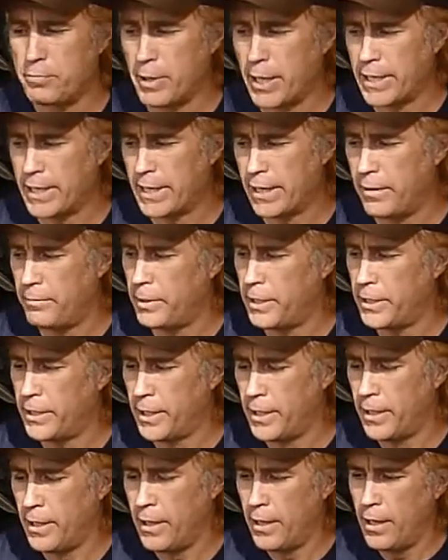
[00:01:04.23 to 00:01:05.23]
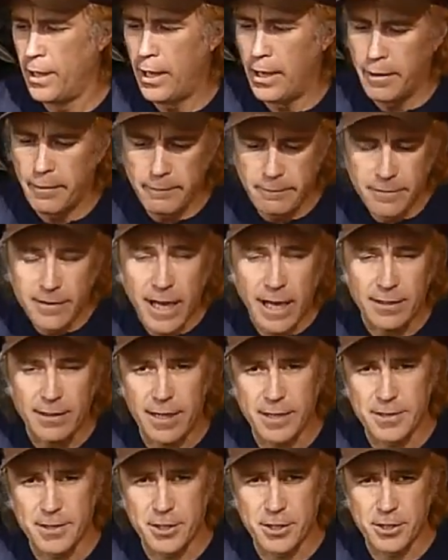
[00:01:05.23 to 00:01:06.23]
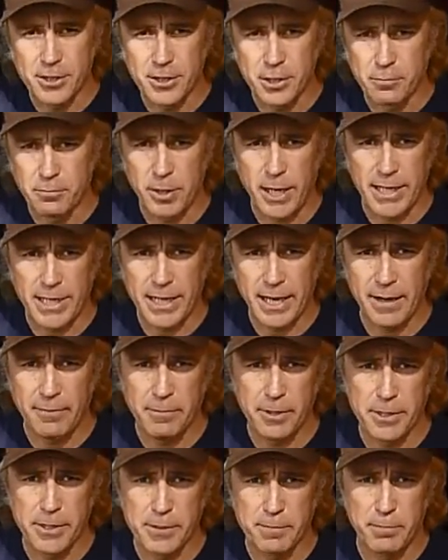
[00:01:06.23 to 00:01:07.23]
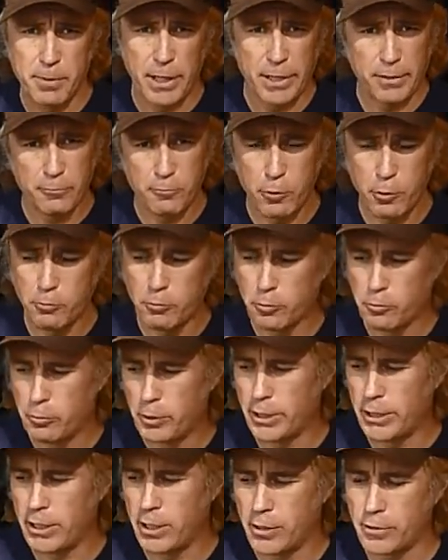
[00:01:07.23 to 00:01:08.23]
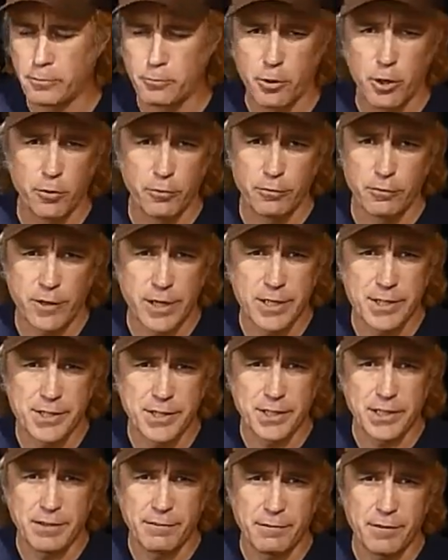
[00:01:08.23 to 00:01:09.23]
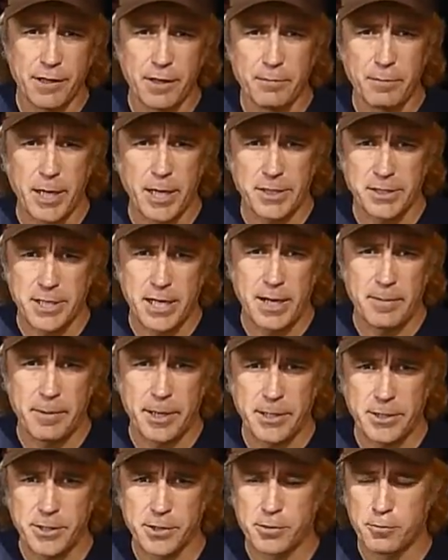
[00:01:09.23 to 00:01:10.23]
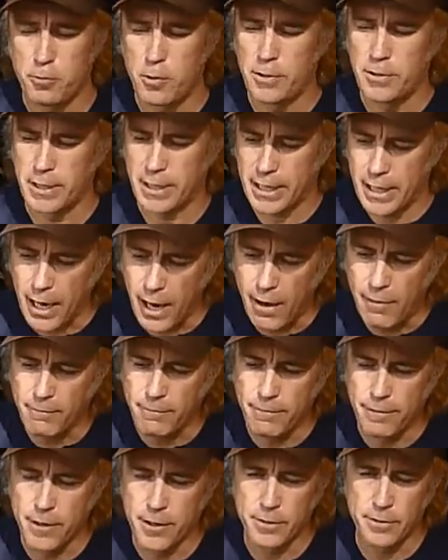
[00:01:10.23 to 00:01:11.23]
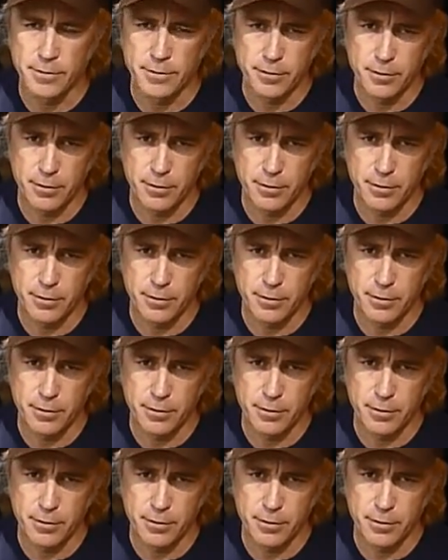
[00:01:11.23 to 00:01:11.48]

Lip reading: bike helmet. We've got lots of good dirt bike helmets, but when we're really on the road for any significant amount of time, I just want the comfort,